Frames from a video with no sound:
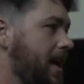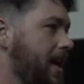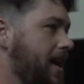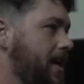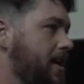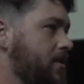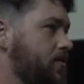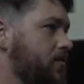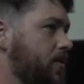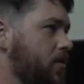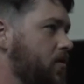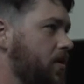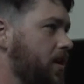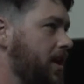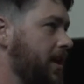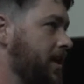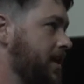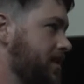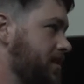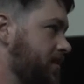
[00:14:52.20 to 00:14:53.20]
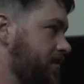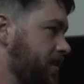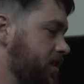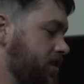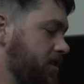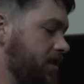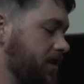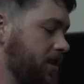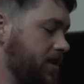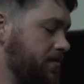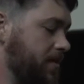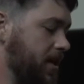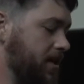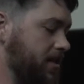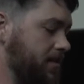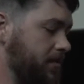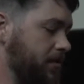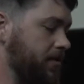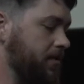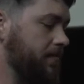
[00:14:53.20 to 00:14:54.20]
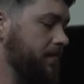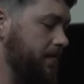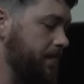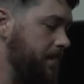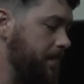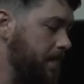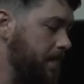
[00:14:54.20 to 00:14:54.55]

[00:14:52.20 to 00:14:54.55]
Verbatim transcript: and recording it as efficiently as possible.